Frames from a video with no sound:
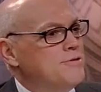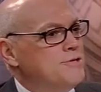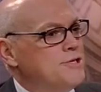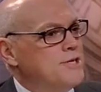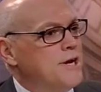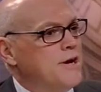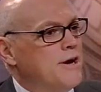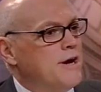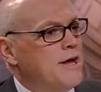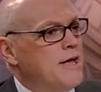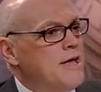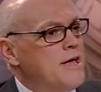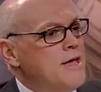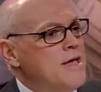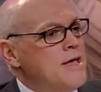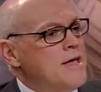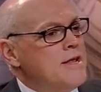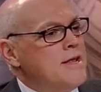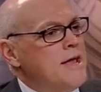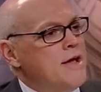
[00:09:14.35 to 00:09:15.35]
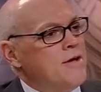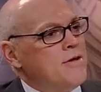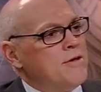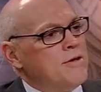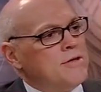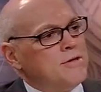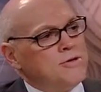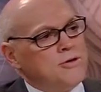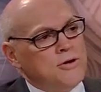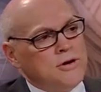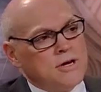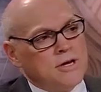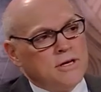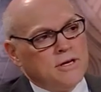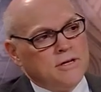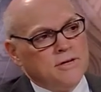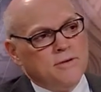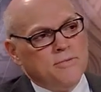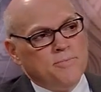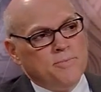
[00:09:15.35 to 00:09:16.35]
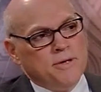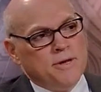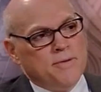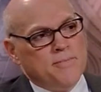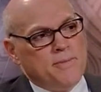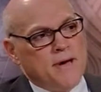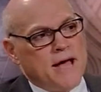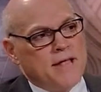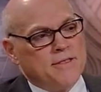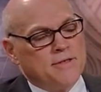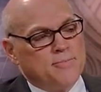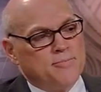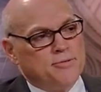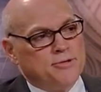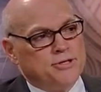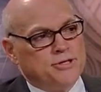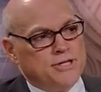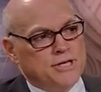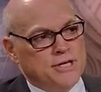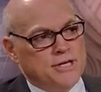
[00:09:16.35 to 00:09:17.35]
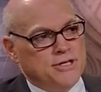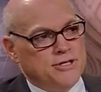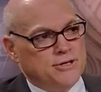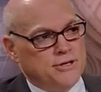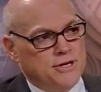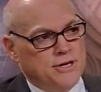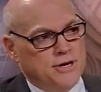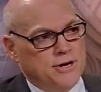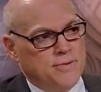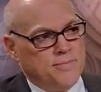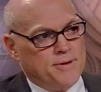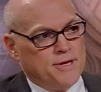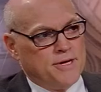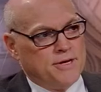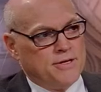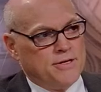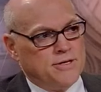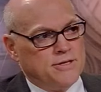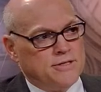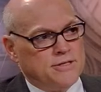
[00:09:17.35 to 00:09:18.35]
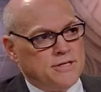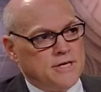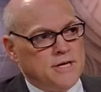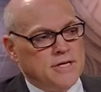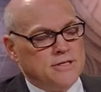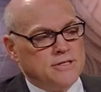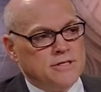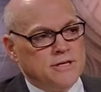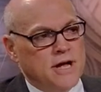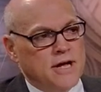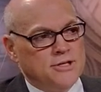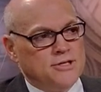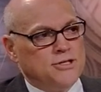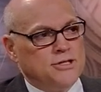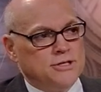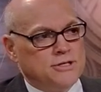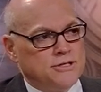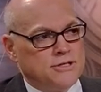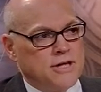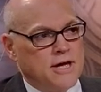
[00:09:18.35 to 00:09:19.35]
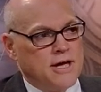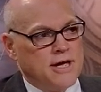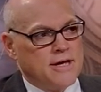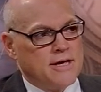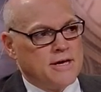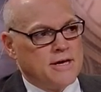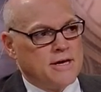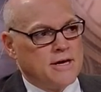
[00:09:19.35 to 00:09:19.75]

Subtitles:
Jerry. Now, talk a little bit about the procedure here, because it's not just like